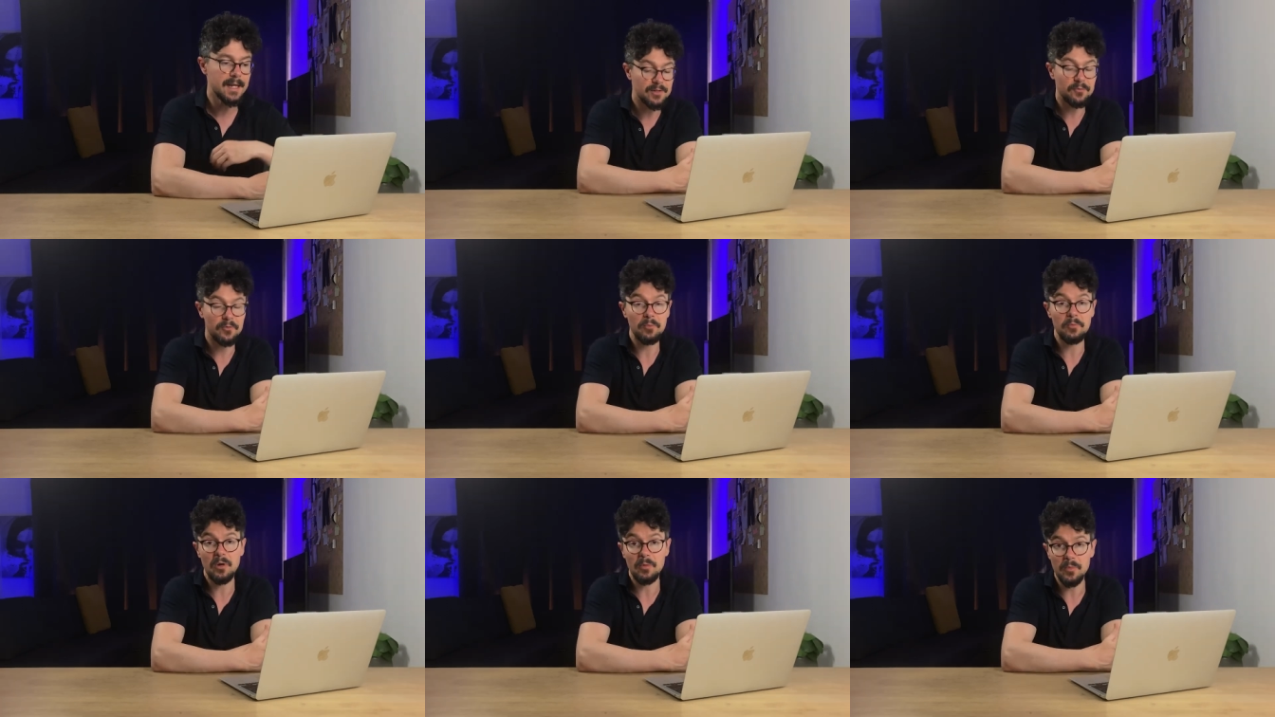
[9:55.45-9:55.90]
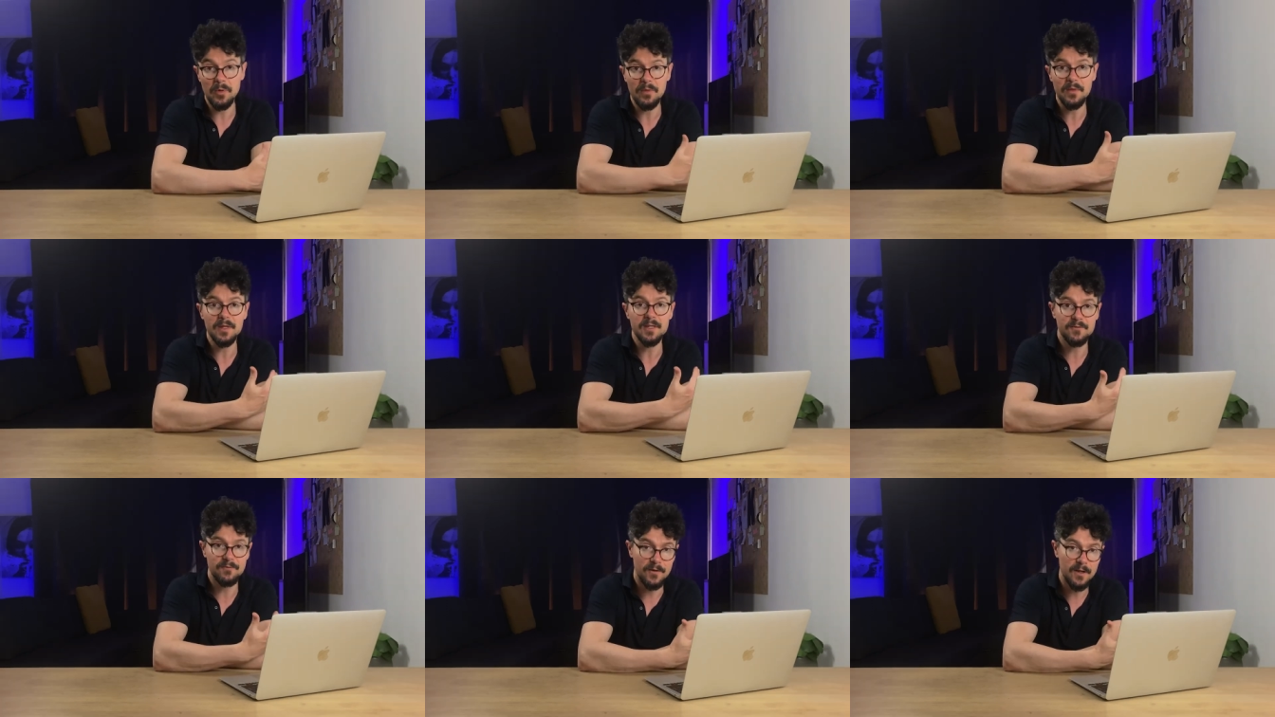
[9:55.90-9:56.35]
Remember
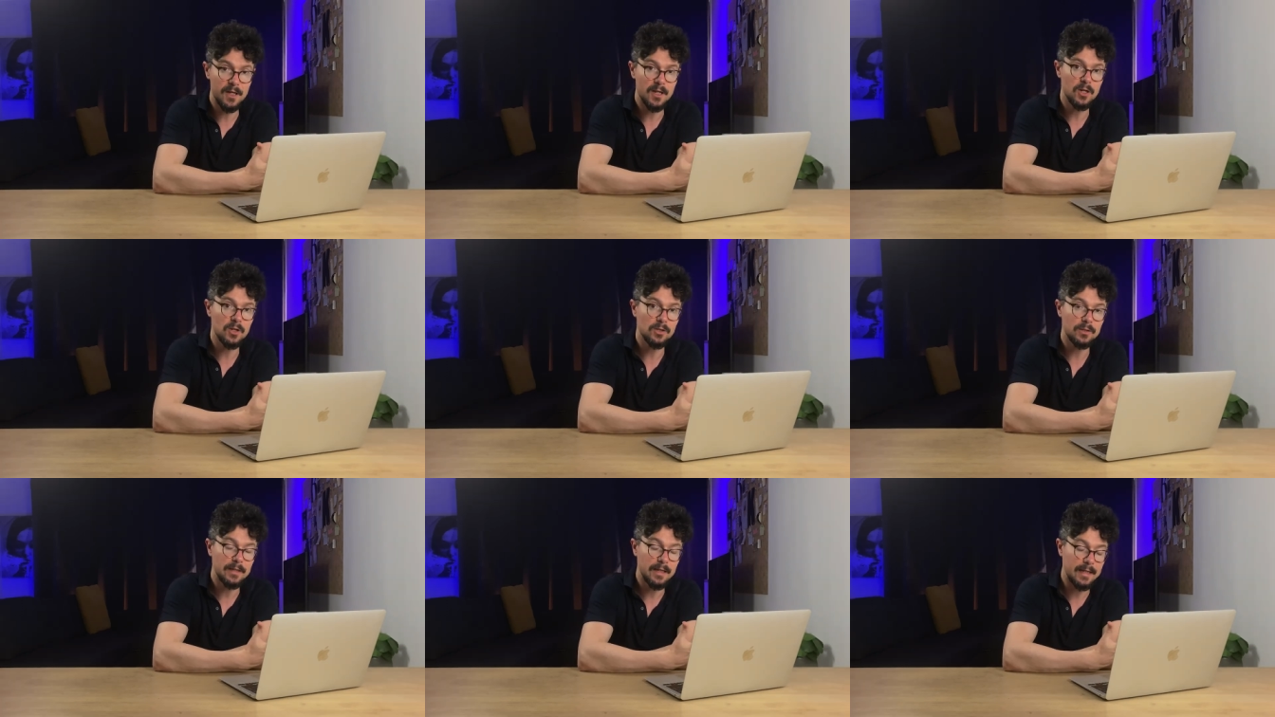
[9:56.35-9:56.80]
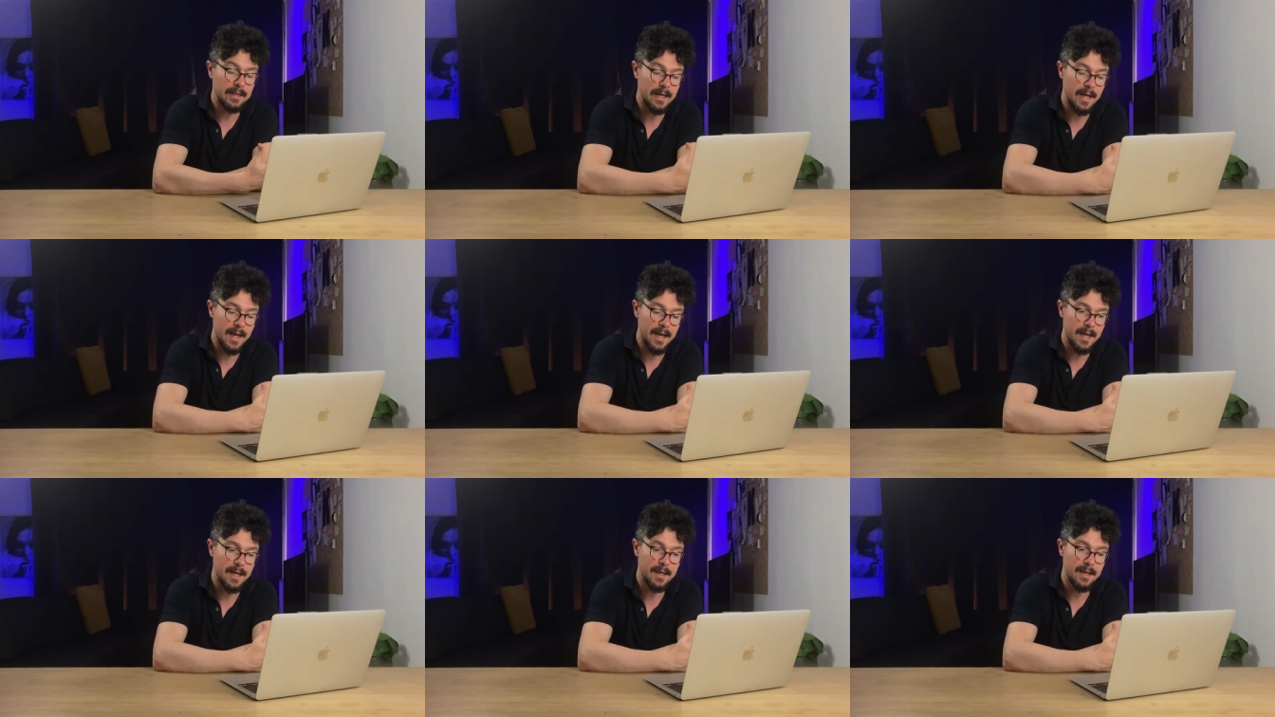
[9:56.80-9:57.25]
this video that
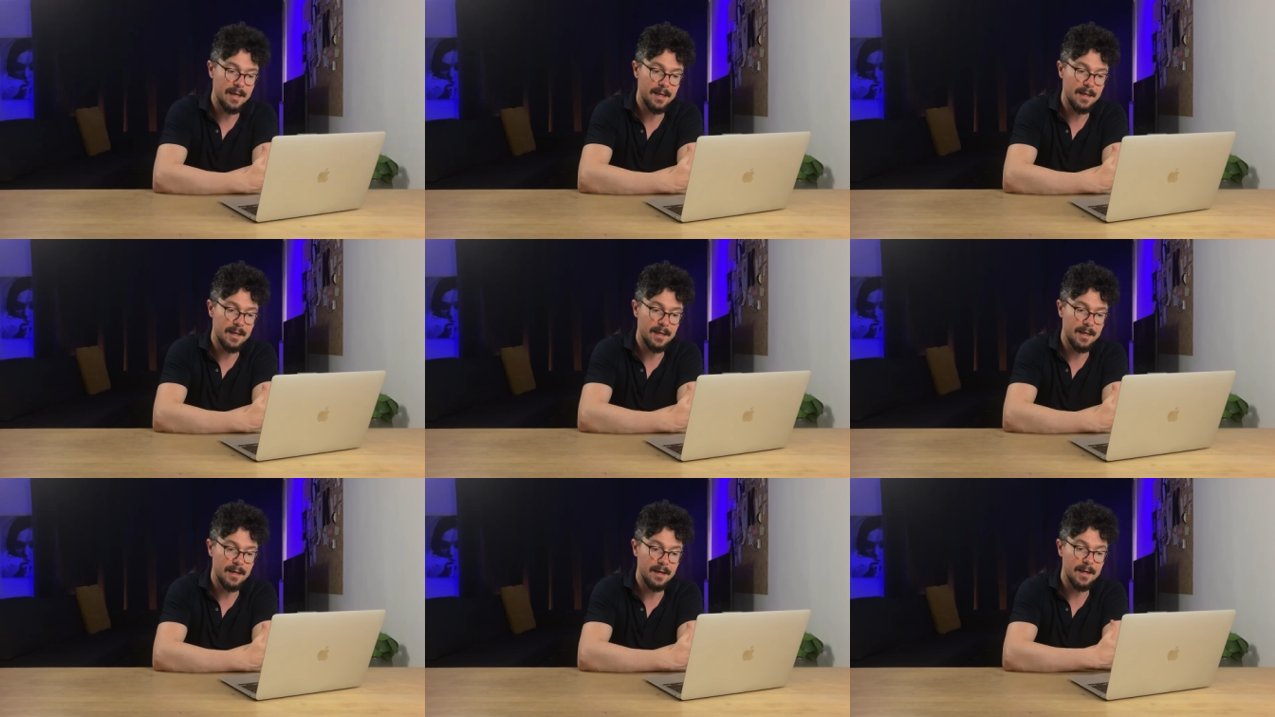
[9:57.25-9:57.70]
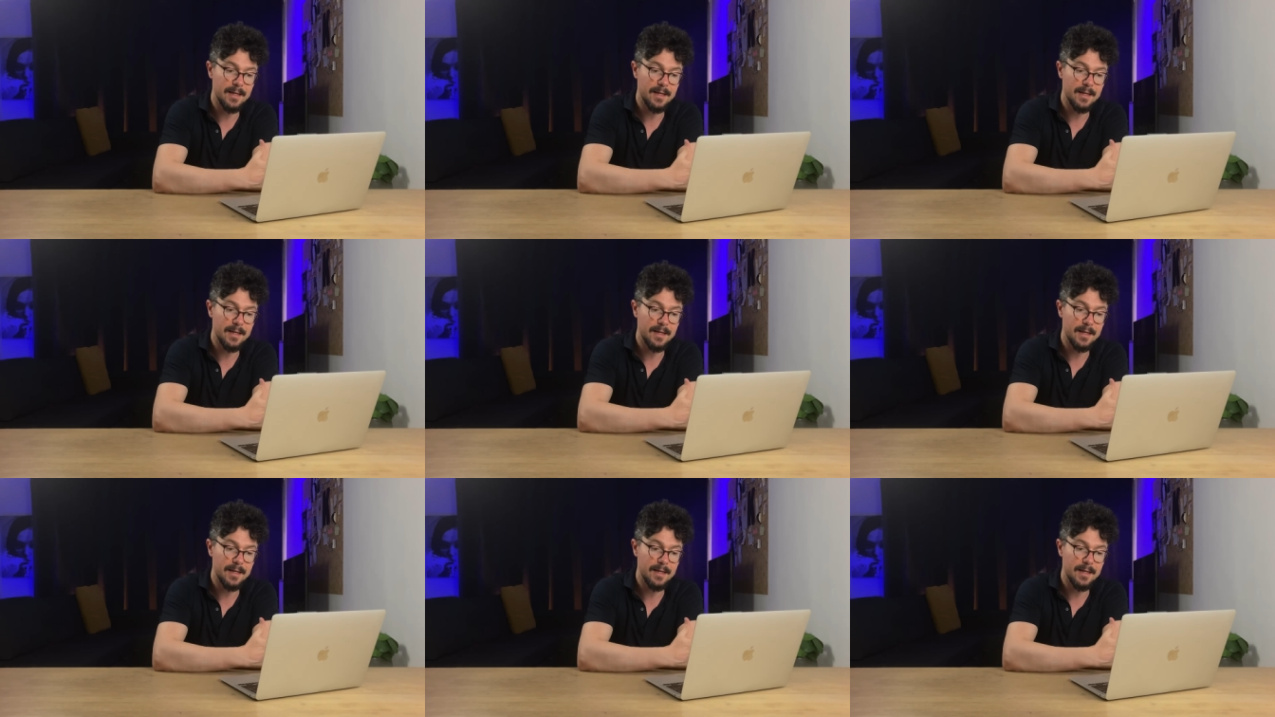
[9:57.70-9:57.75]
I